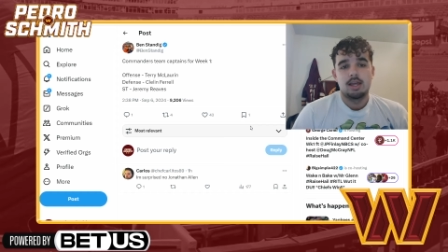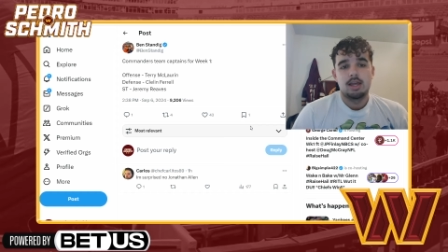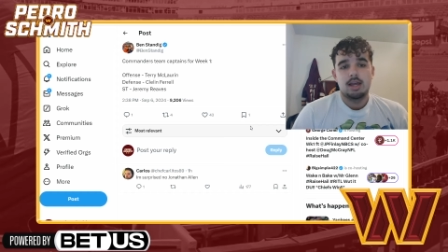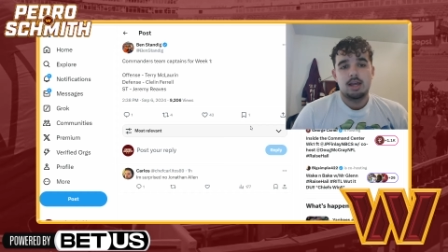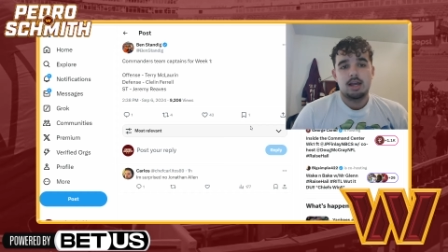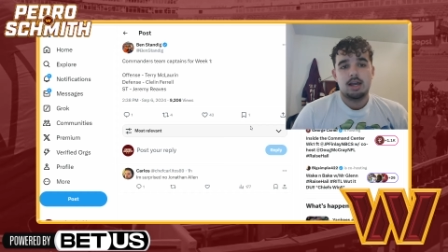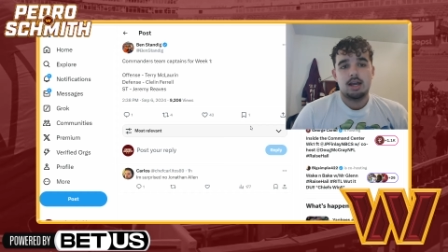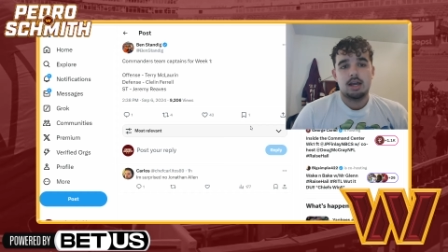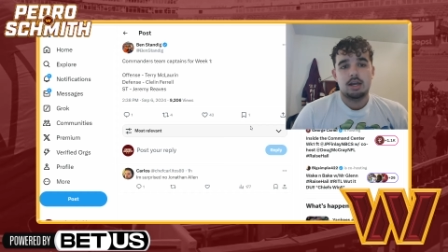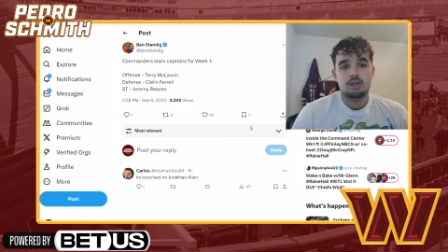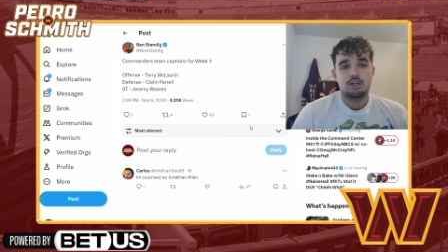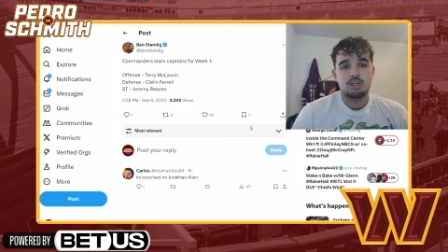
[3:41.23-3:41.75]

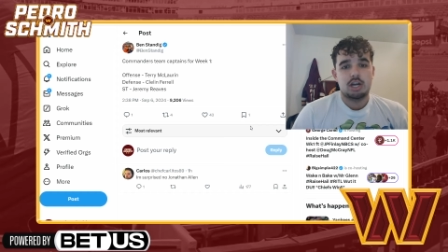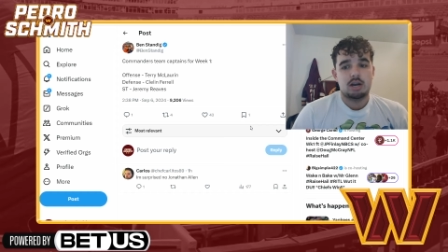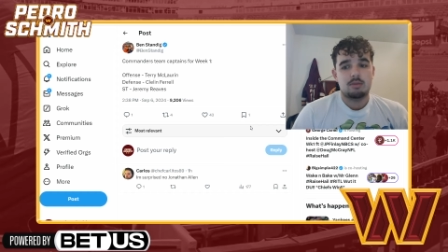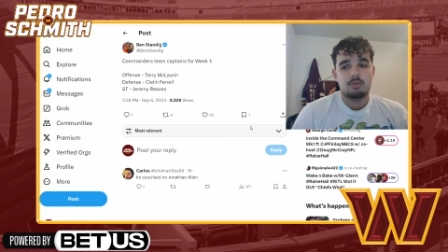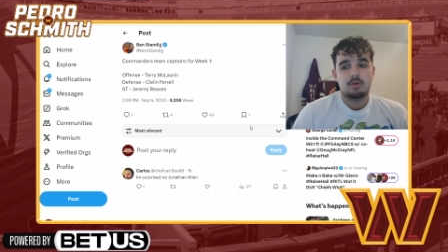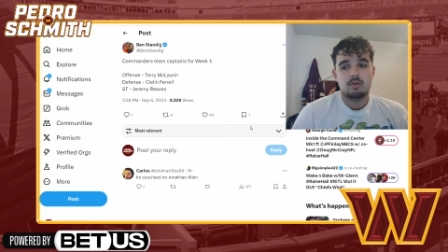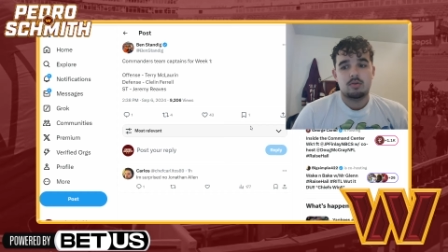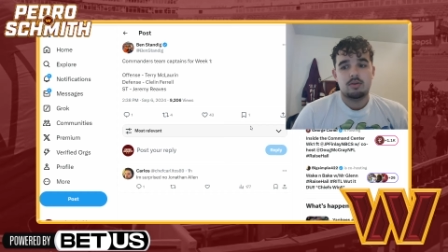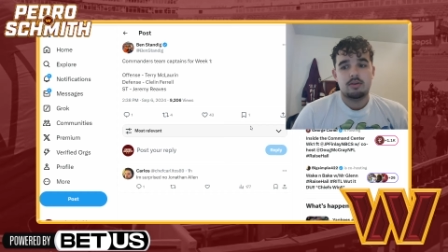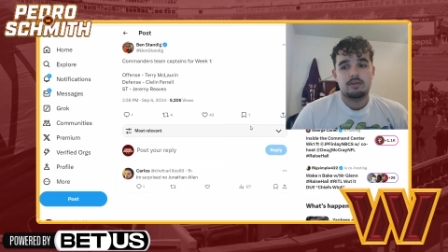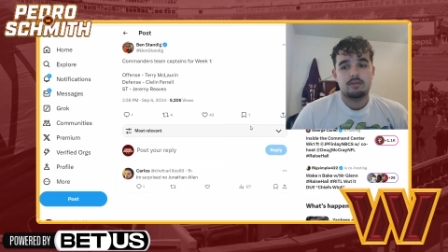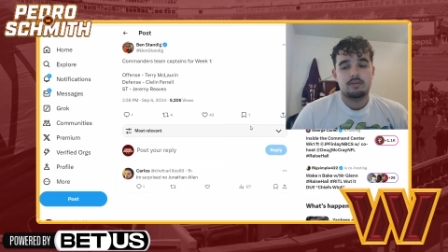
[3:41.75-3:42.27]
uh, Jeremy
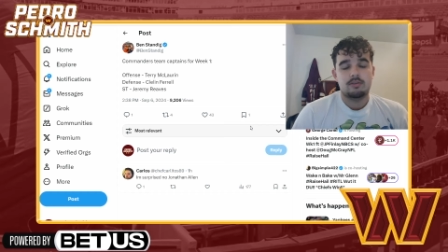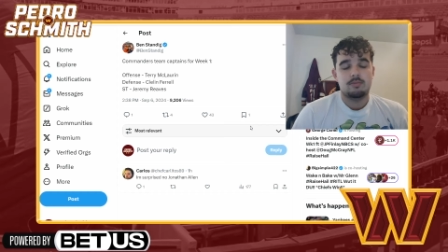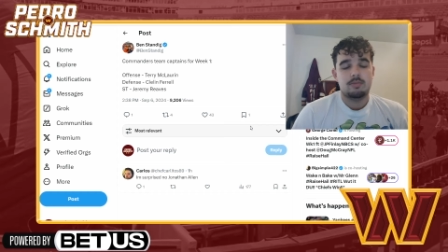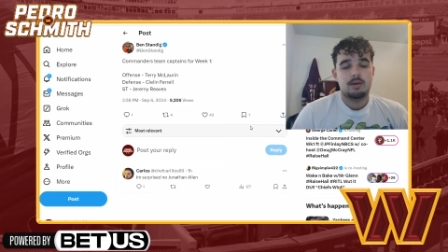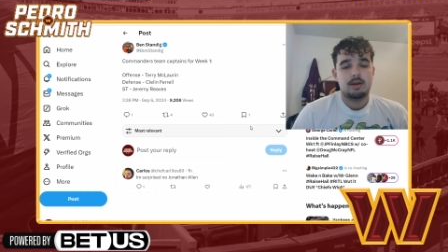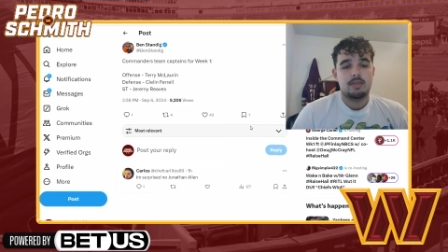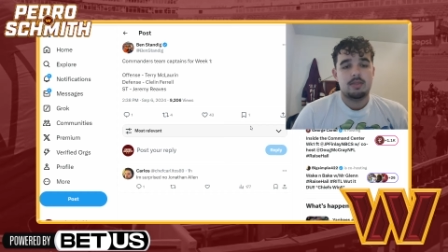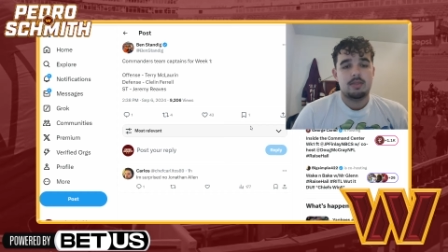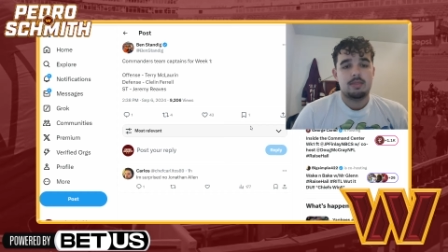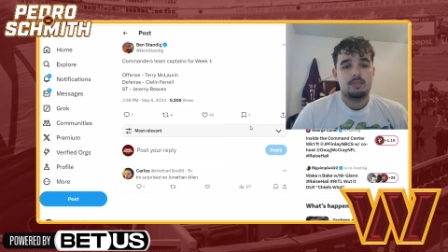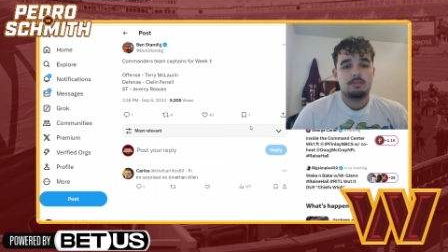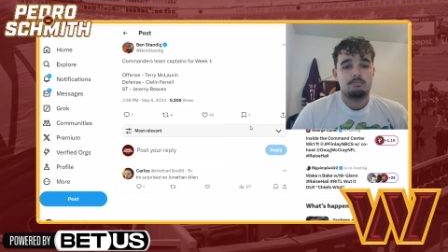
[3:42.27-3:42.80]
Reaves has
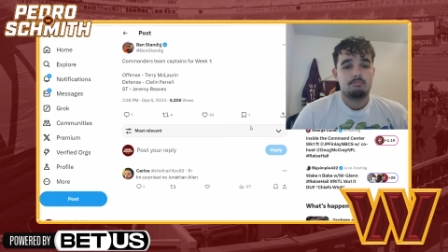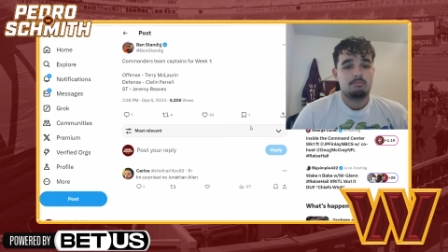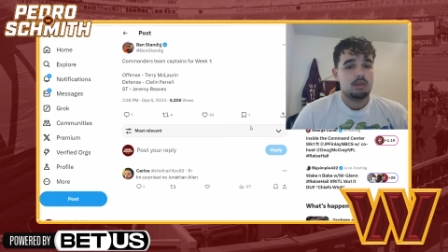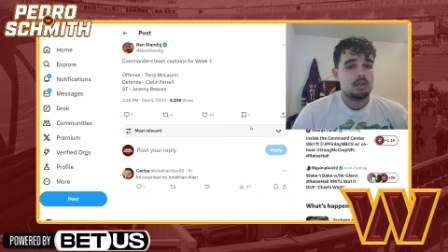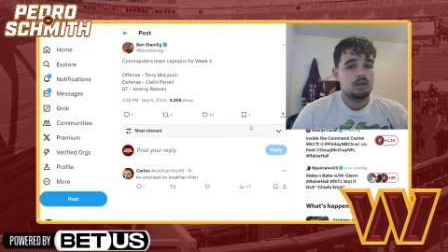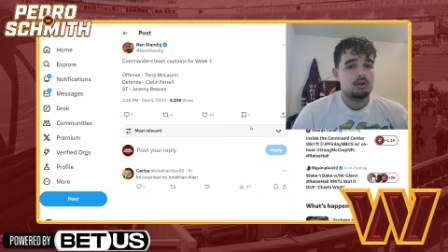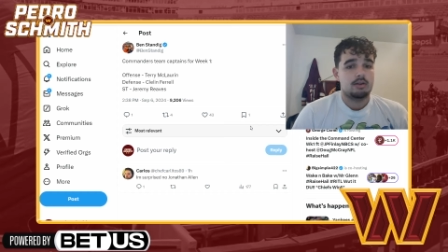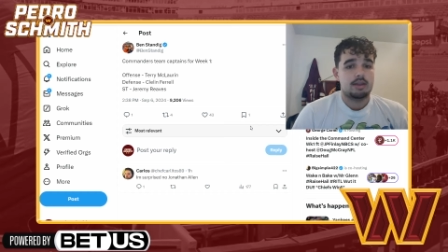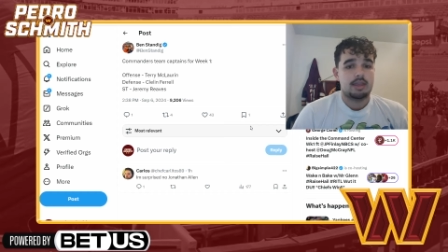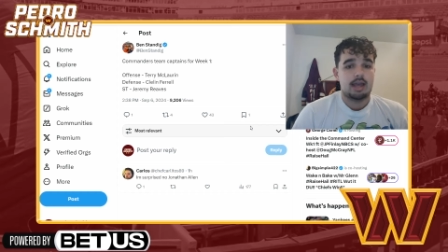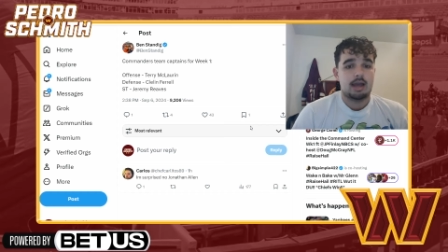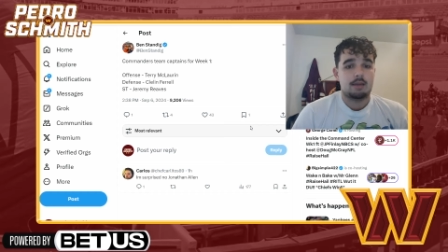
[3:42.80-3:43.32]
been you know
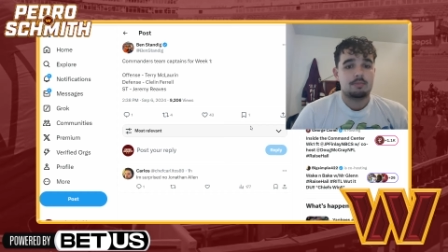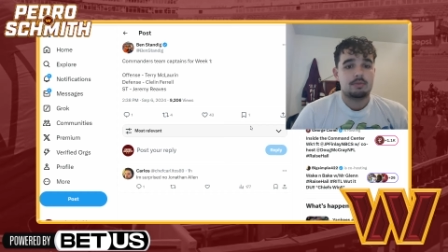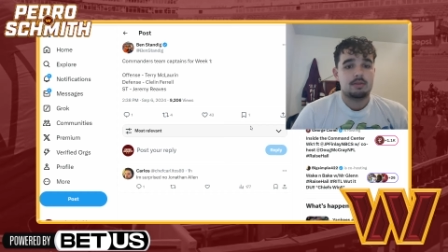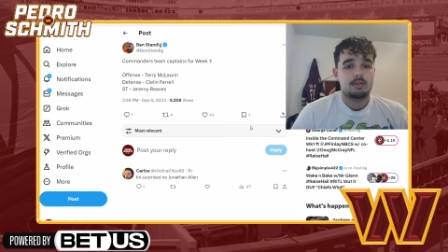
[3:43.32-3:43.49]
captain